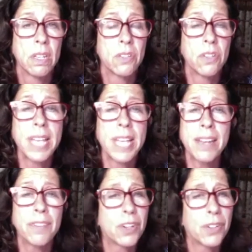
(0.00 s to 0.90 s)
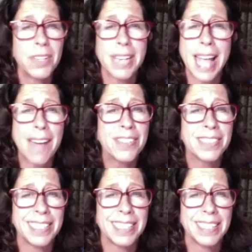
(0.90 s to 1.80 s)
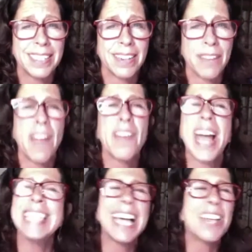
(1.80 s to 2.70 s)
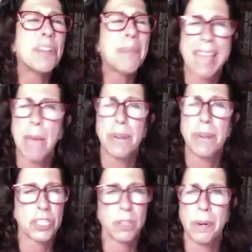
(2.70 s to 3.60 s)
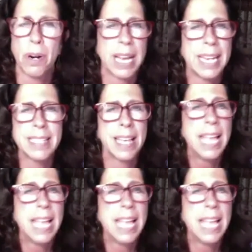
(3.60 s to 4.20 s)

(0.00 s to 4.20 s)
So you're getting recruited heavily here. I, I, I didn't tell you about that pressure part. Yeah, yeah